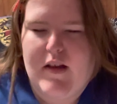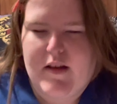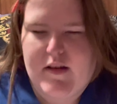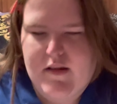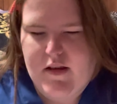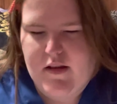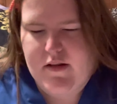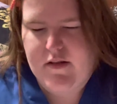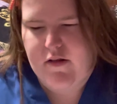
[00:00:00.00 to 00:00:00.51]

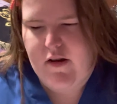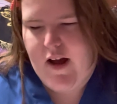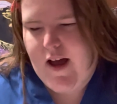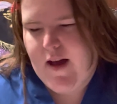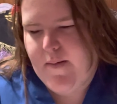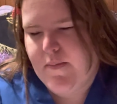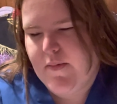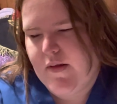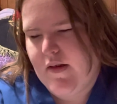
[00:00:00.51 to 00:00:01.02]

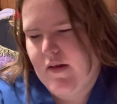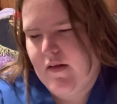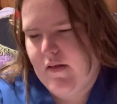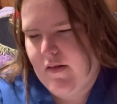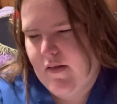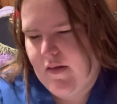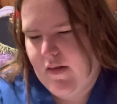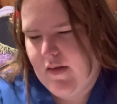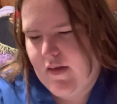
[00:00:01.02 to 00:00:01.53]
describes
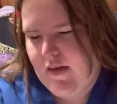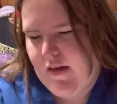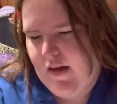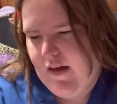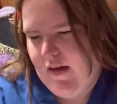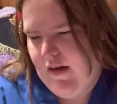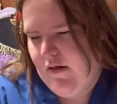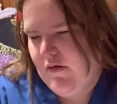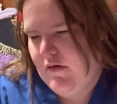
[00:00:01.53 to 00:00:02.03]
the
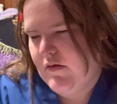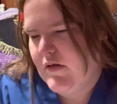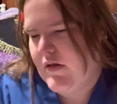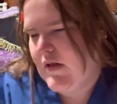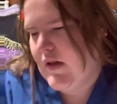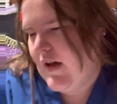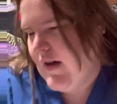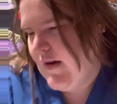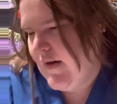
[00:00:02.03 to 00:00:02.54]
use
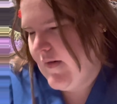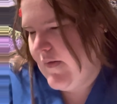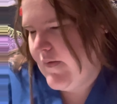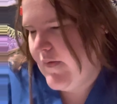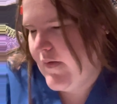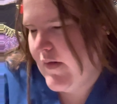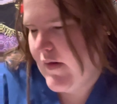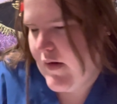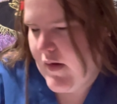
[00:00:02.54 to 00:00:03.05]

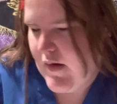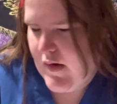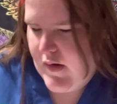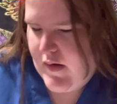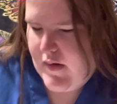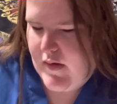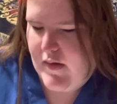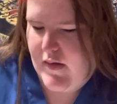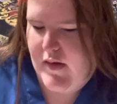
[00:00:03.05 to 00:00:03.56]
of
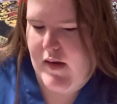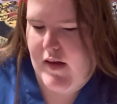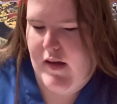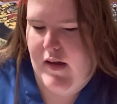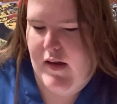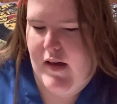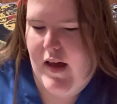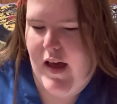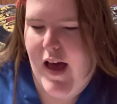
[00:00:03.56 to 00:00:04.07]

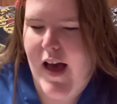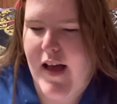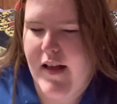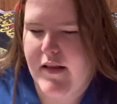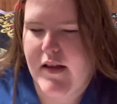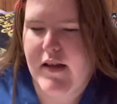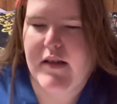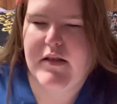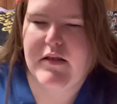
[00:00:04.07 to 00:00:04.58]
the
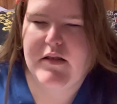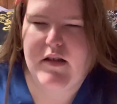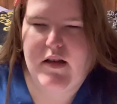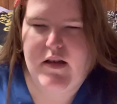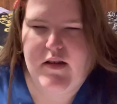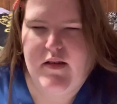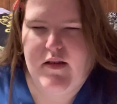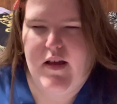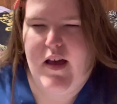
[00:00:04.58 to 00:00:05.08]
atlas,
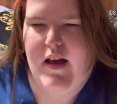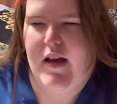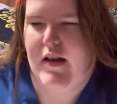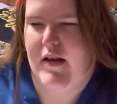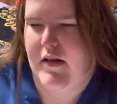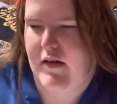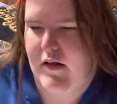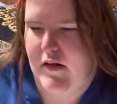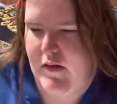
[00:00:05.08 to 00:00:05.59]
and
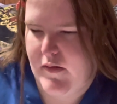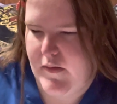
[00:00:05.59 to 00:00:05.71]
then